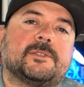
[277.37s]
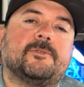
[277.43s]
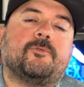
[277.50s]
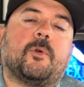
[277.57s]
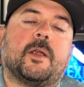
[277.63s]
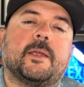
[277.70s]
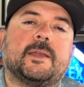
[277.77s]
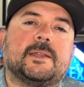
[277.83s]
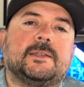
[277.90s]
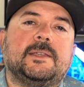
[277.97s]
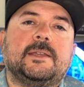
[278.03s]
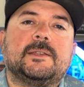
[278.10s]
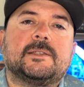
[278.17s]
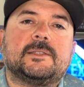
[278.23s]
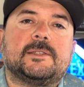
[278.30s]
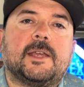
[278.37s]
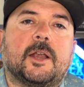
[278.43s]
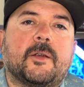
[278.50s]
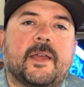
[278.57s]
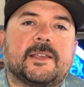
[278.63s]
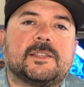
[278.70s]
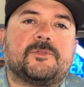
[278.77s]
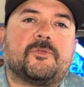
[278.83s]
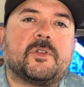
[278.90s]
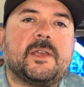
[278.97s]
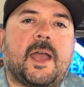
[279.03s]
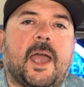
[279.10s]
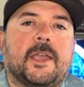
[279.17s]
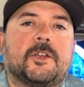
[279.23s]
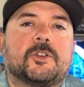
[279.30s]
of wearing Adidas TERREX Free
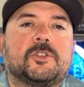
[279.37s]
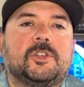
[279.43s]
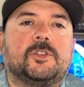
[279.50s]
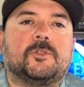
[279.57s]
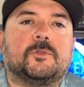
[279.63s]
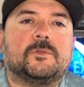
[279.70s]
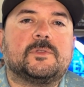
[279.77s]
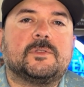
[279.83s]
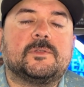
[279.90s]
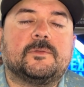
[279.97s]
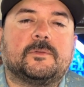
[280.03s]
Hiker 2s.